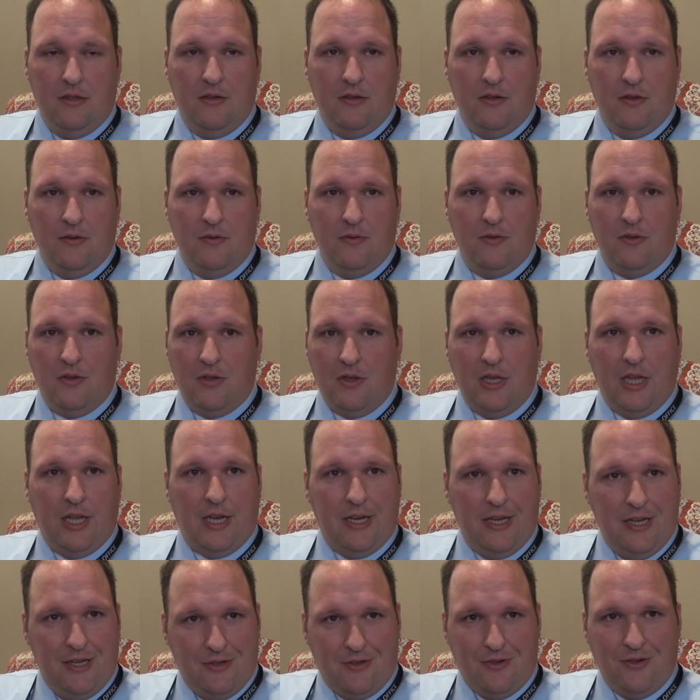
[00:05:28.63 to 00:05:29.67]
So it's a lot
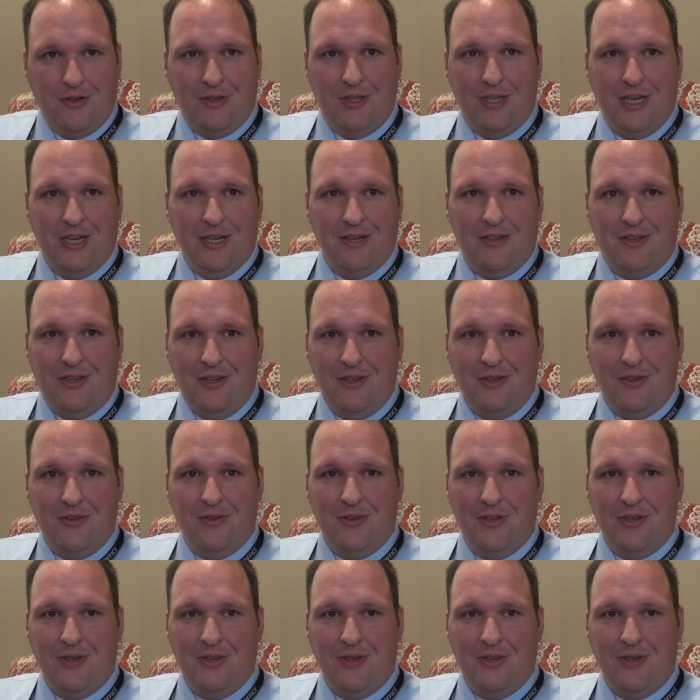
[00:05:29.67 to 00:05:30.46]
of history there too.